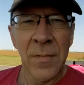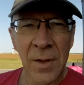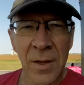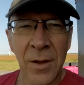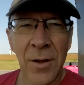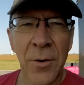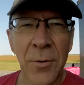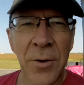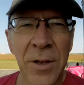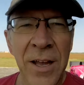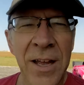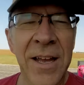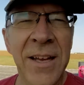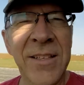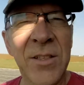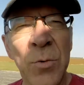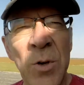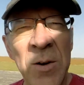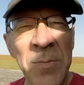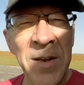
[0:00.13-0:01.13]
Okay,
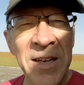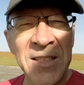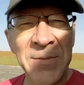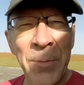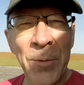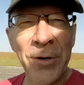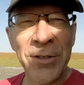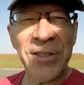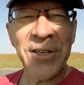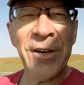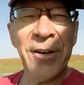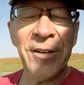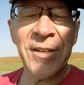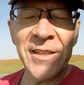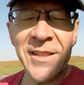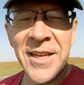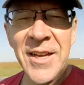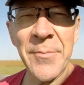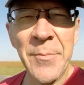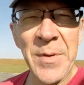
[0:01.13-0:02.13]
it's Winnipeg Sports Car
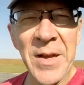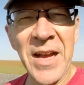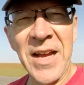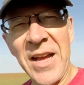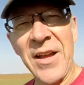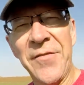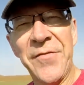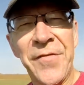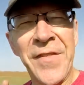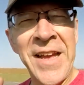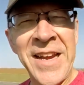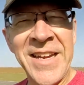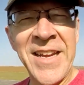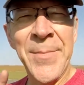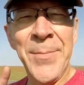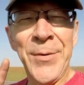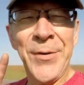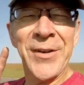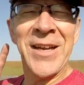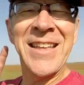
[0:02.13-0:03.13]
Club, event
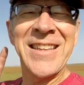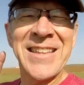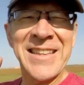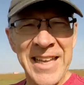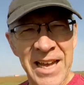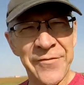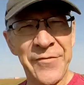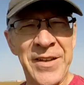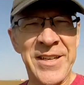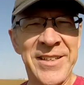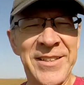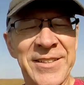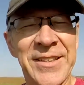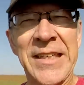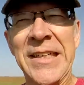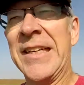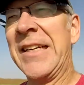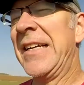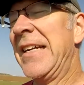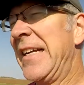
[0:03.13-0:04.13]
number 11.
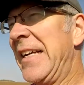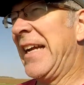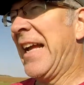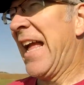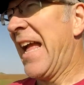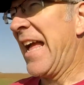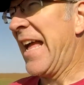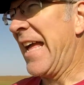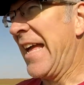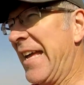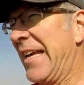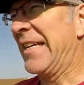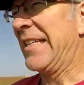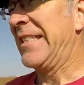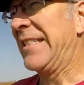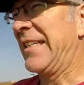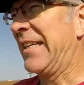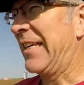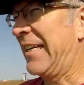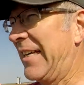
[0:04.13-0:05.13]
And
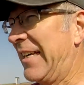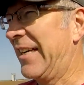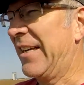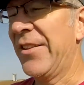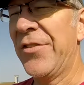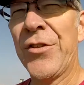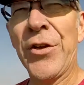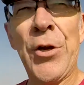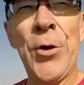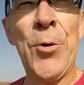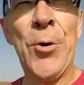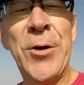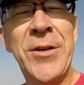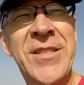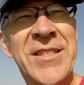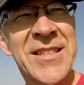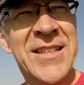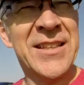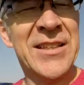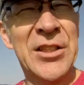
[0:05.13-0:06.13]
the
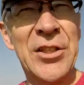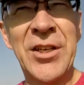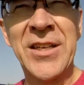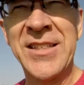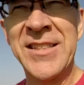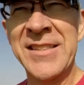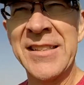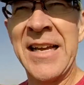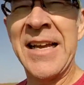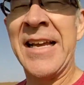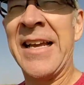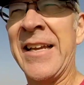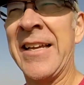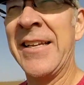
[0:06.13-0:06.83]
course looks like,